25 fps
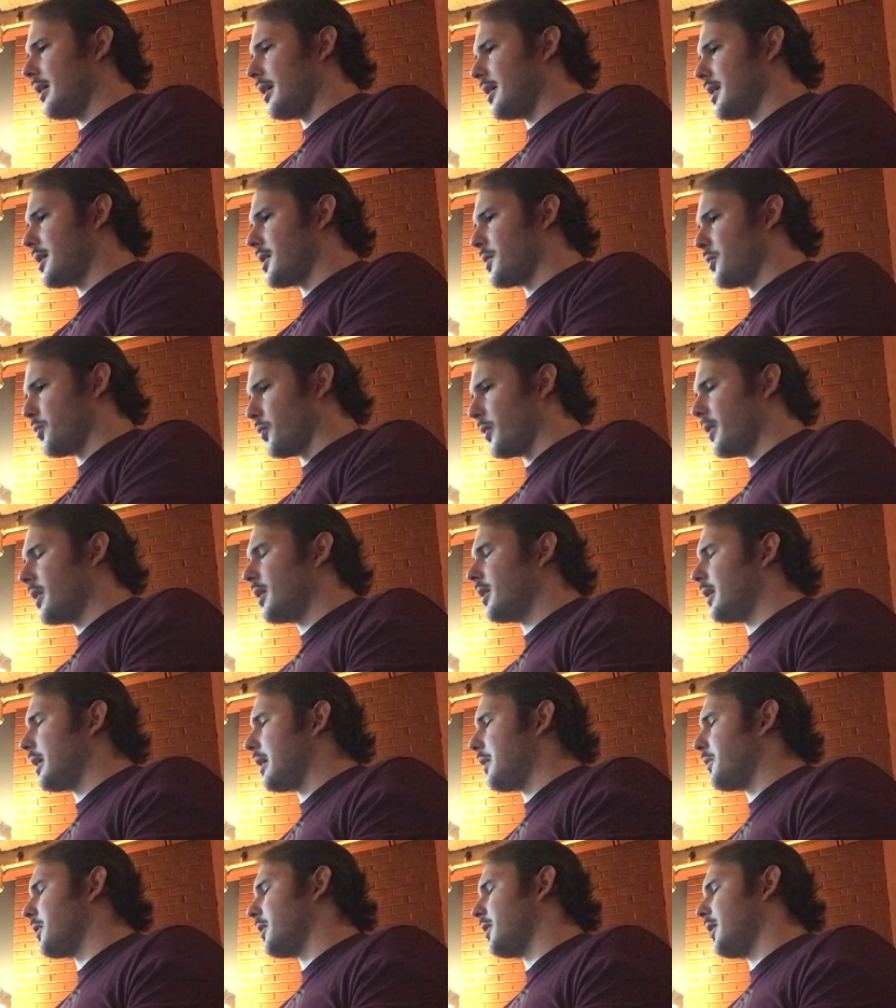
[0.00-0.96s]
is
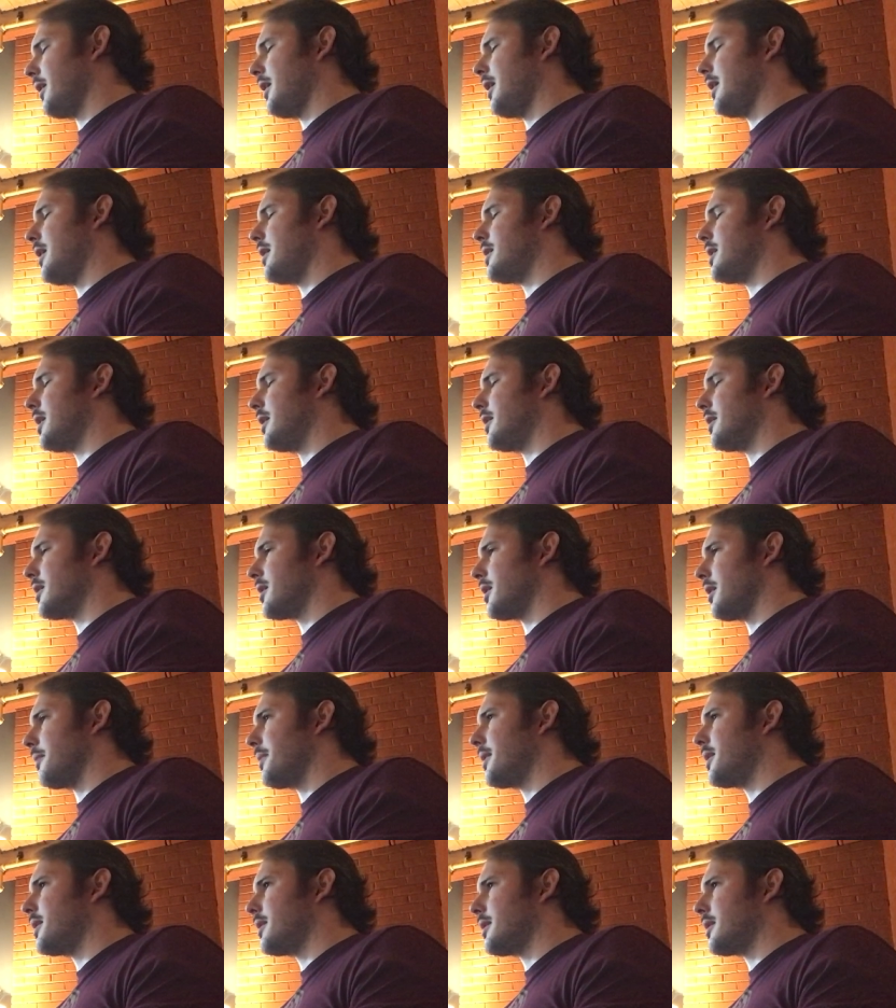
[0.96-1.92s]
really, really easy to
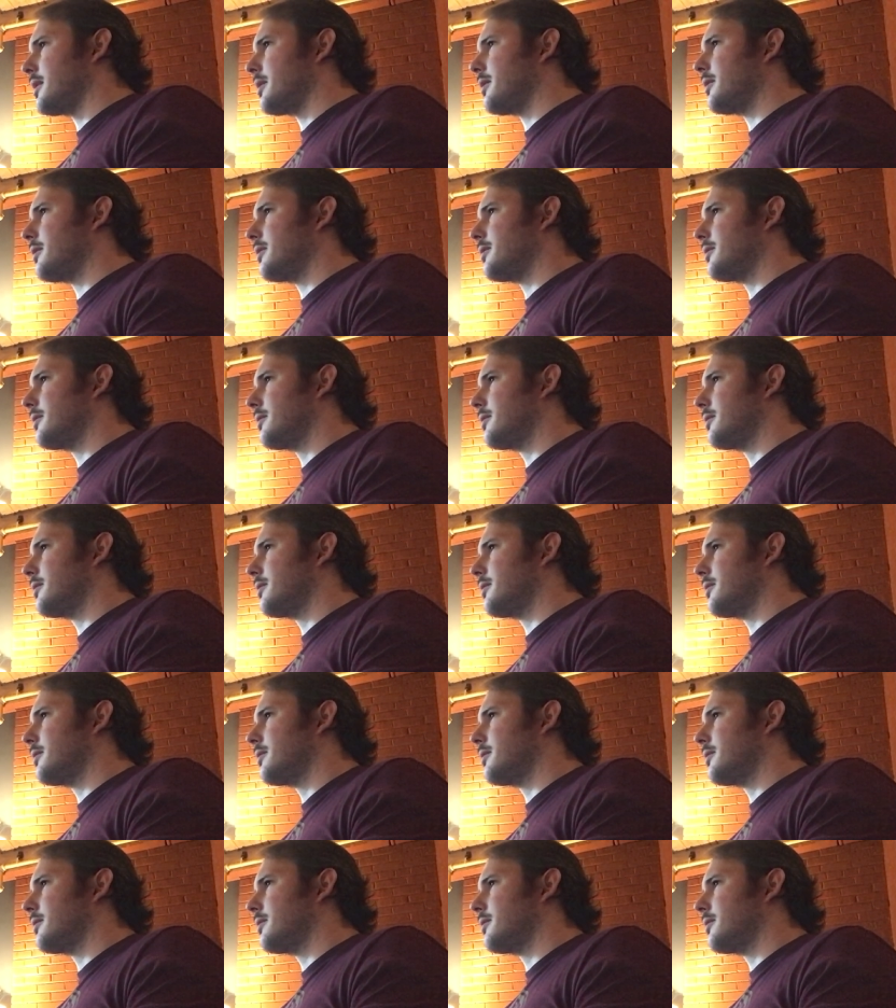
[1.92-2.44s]
slip into